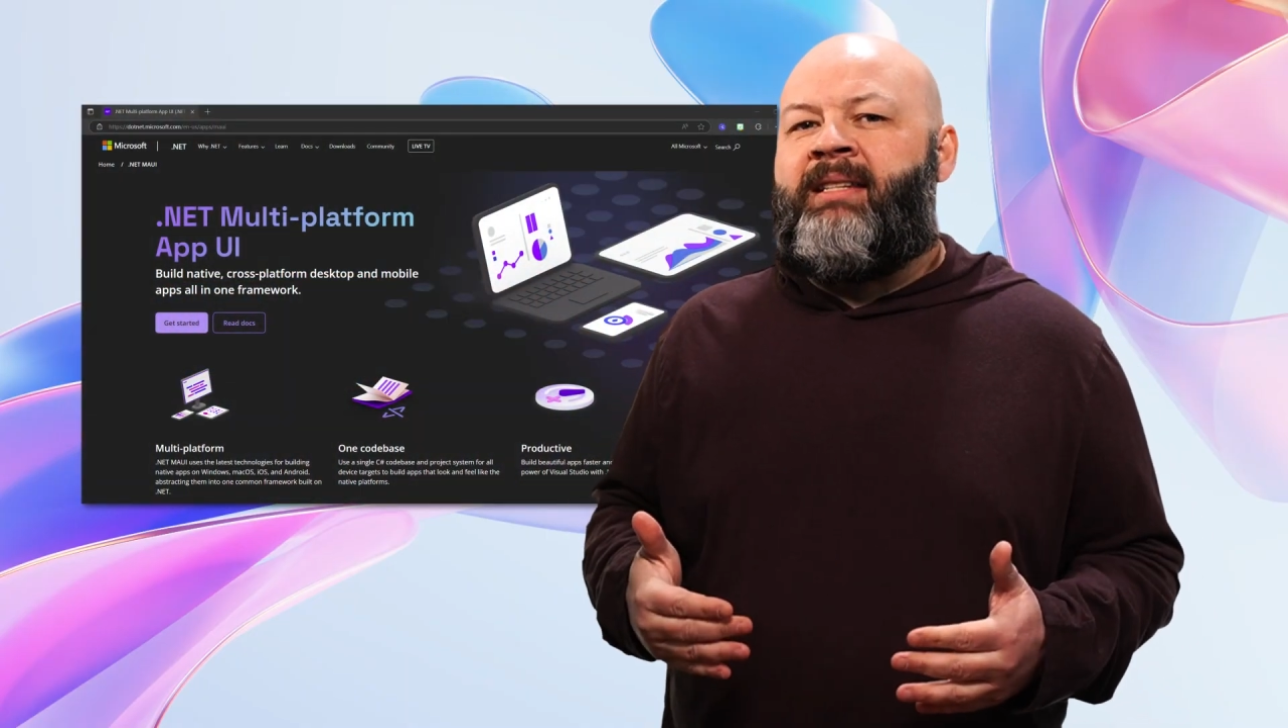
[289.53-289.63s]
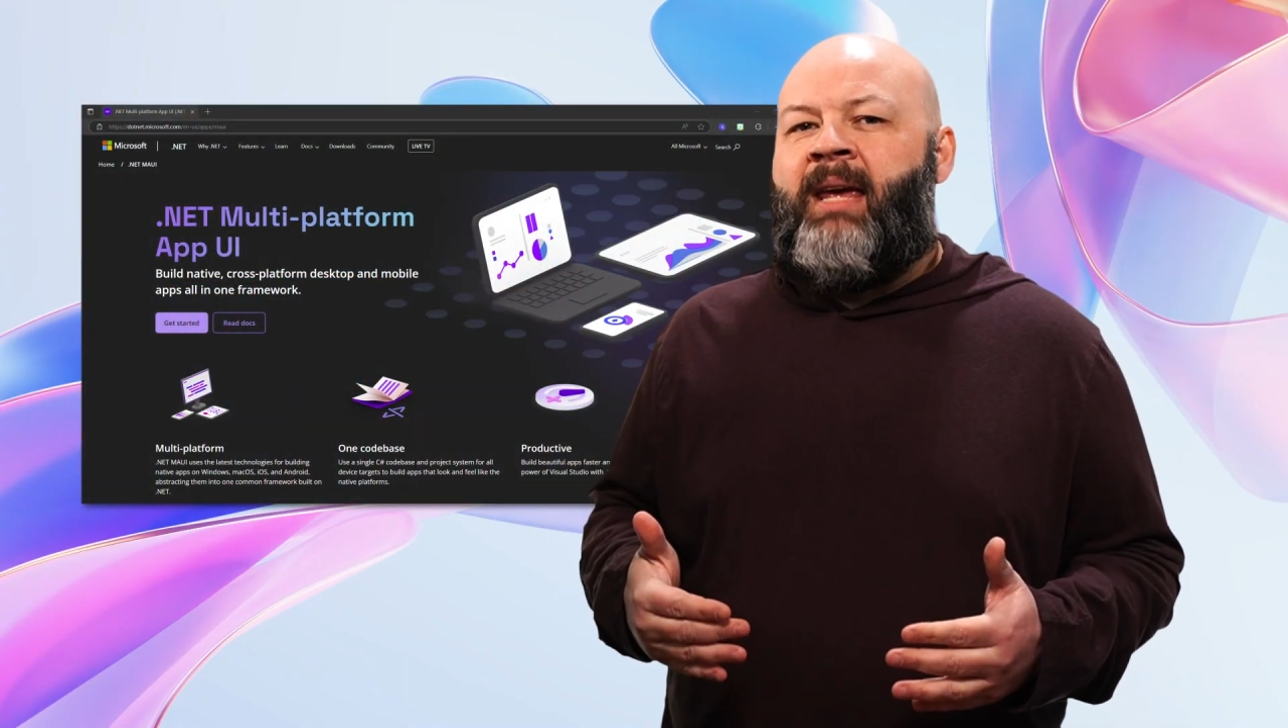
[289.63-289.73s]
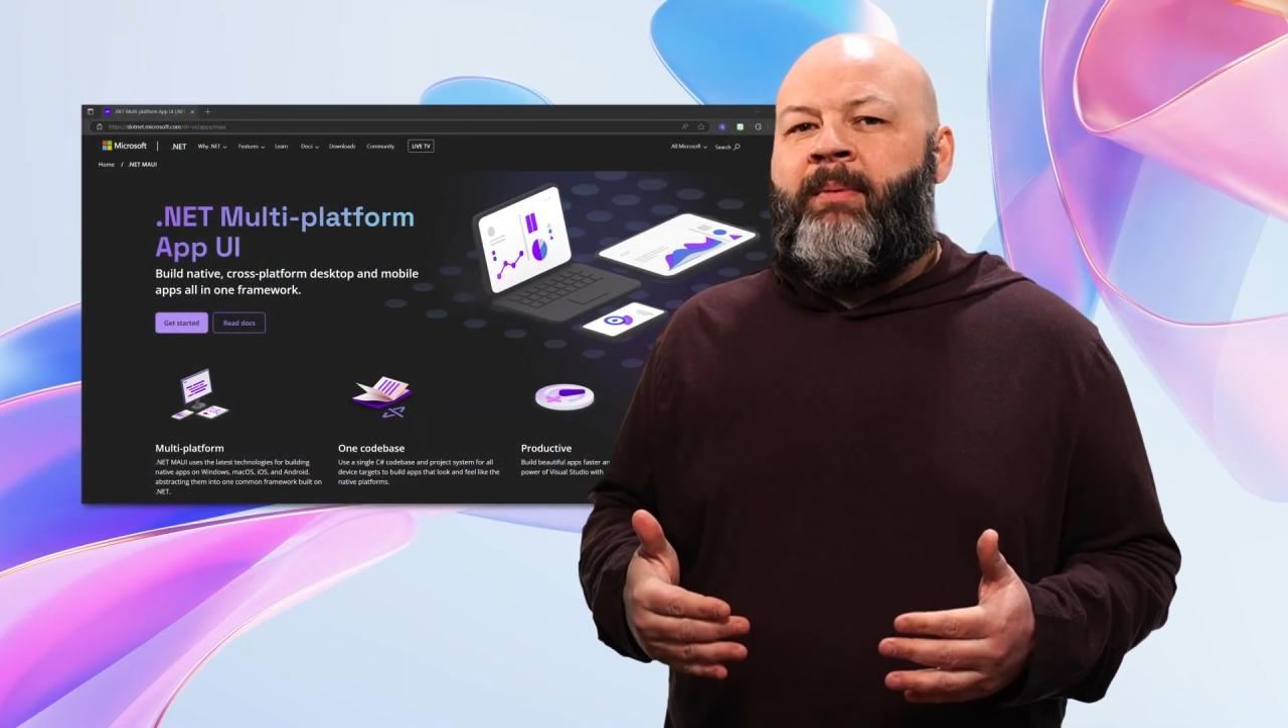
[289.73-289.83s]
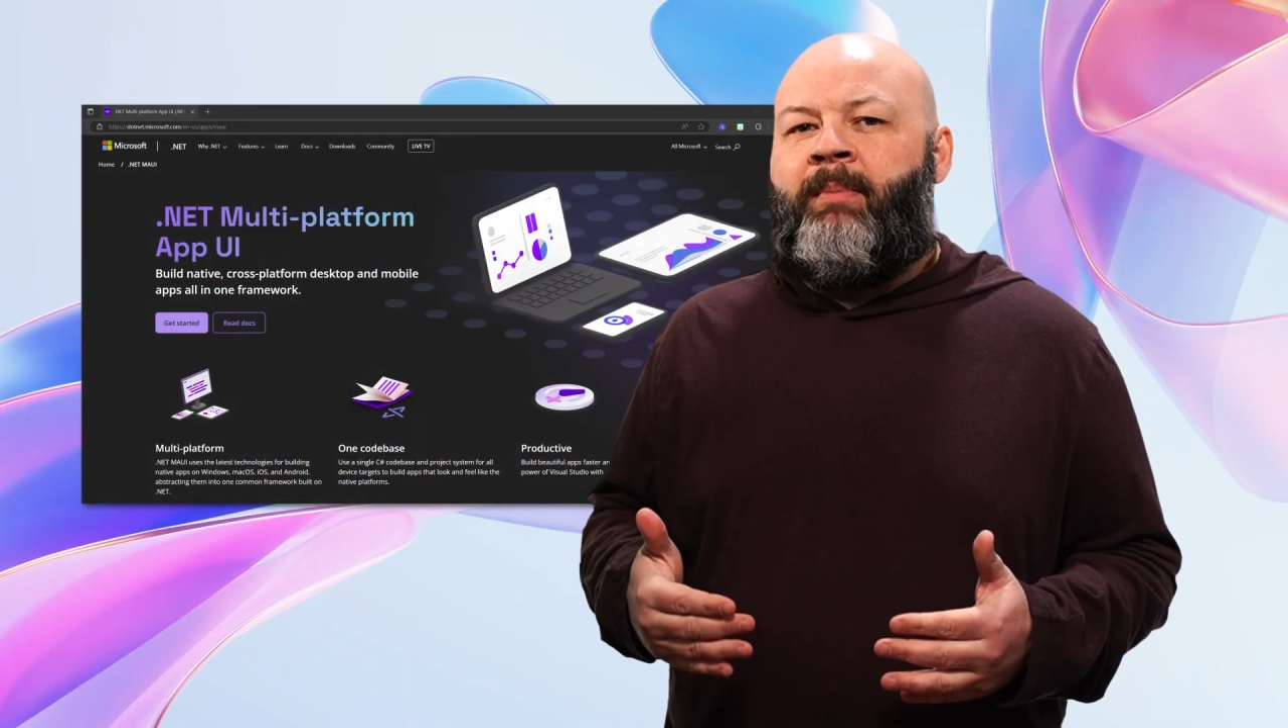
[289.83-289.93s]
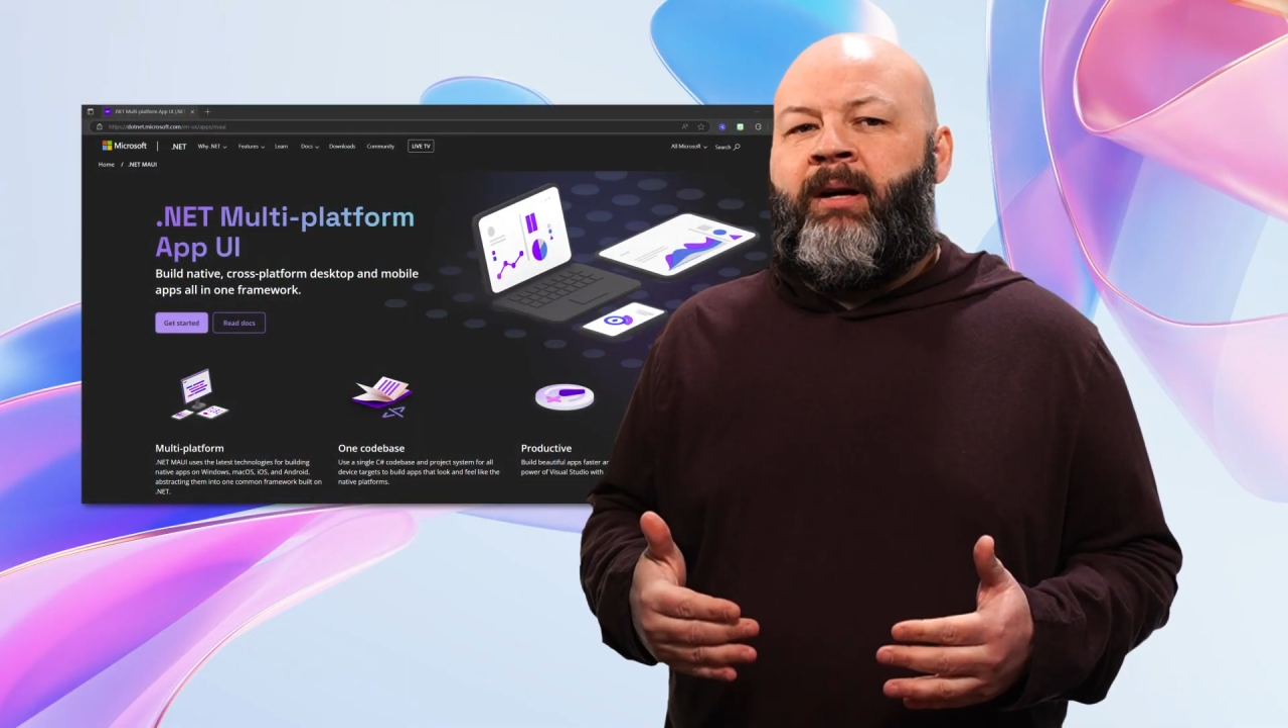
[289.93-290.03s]

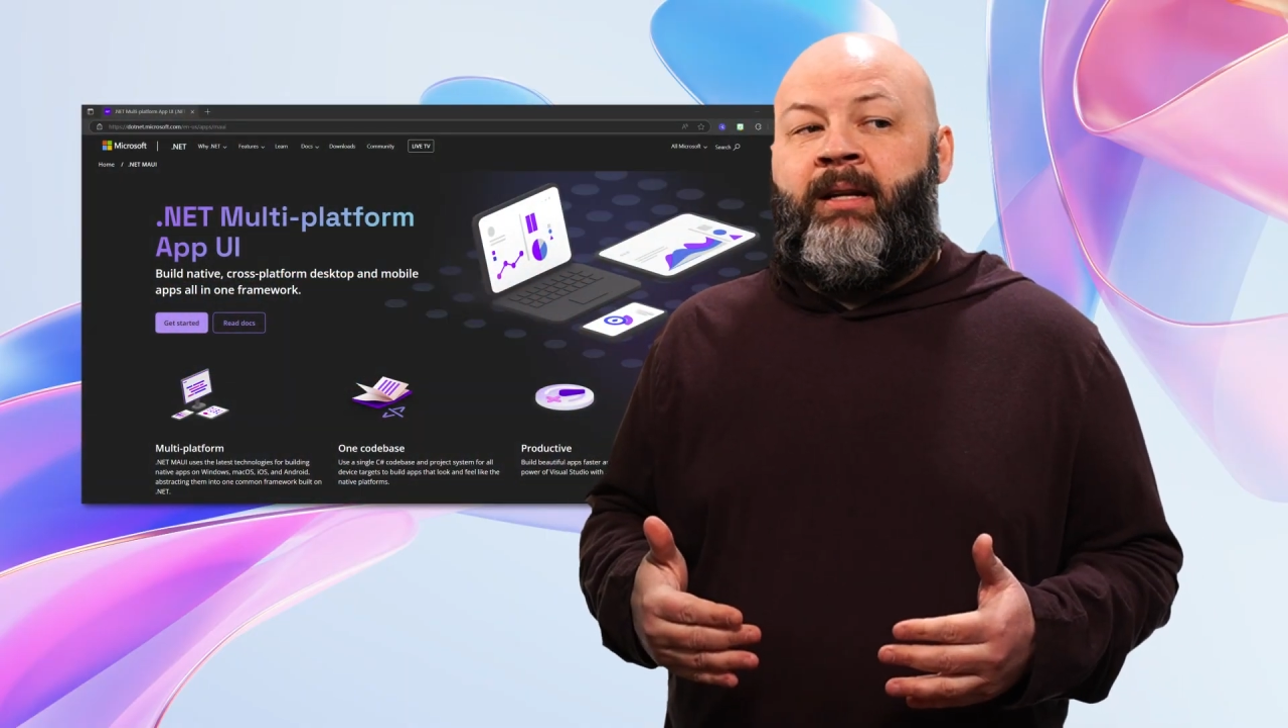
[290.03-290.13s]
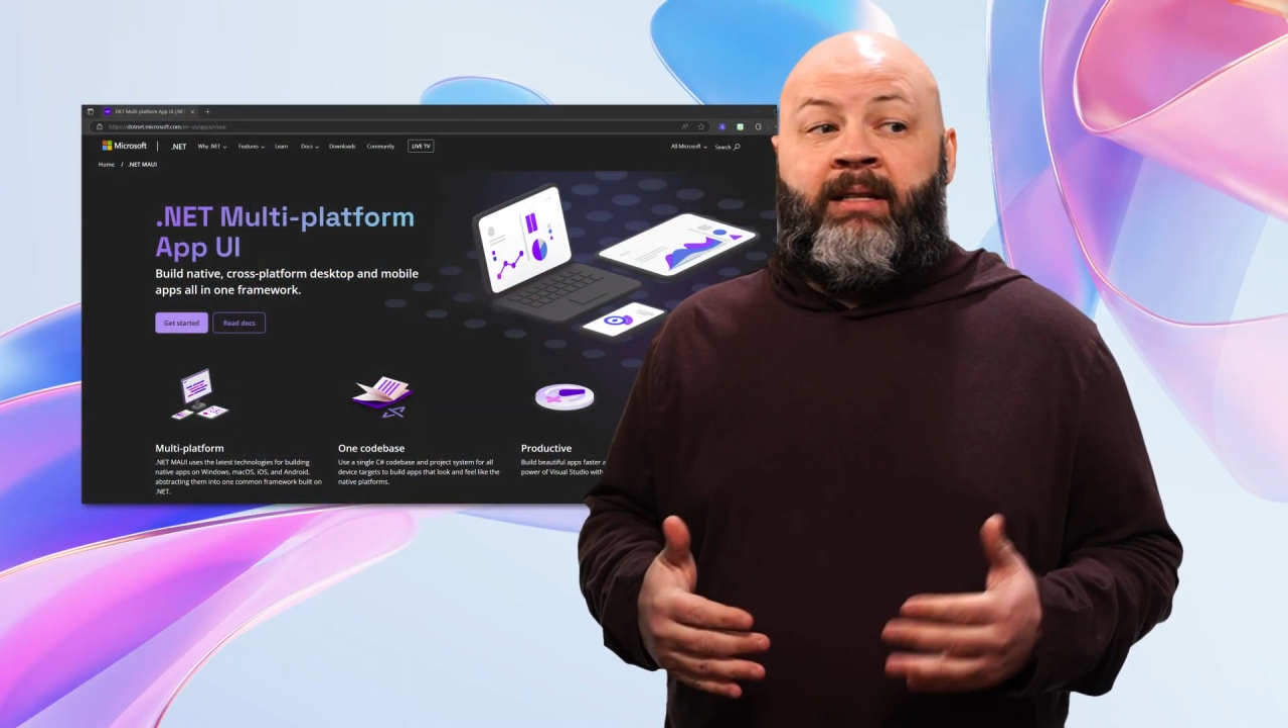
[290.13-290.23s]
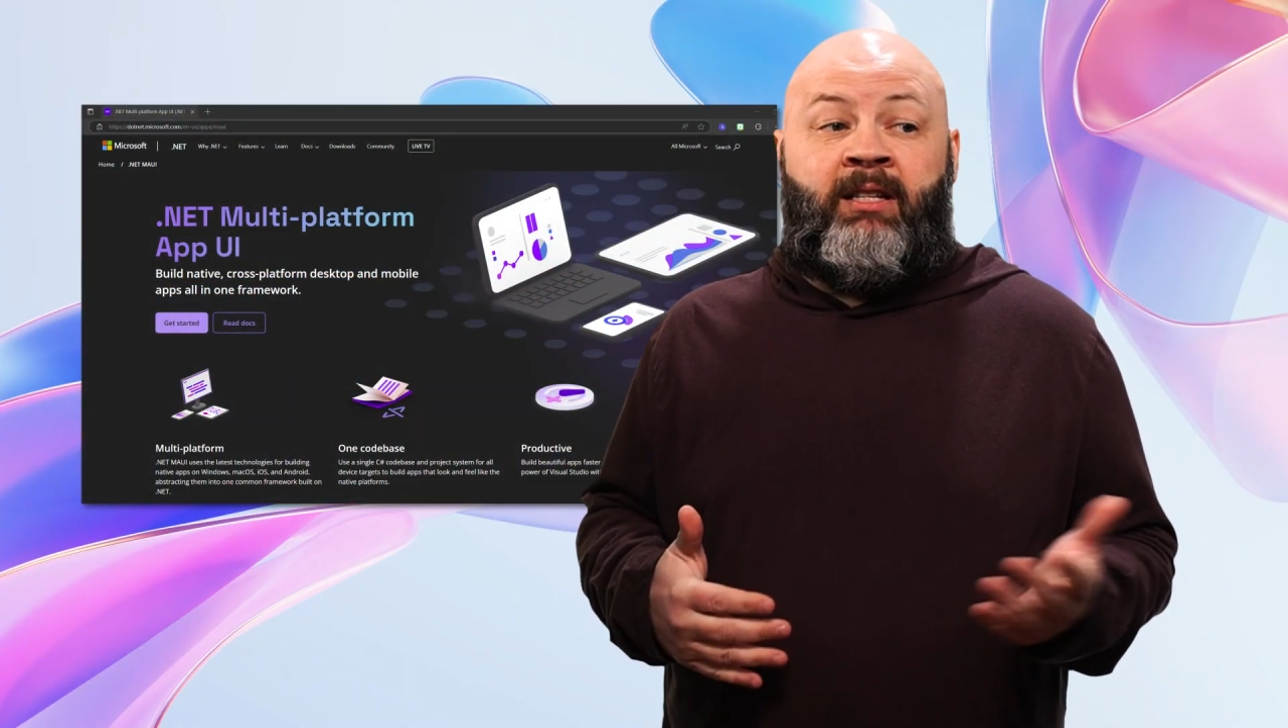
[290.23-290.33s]
capabilities,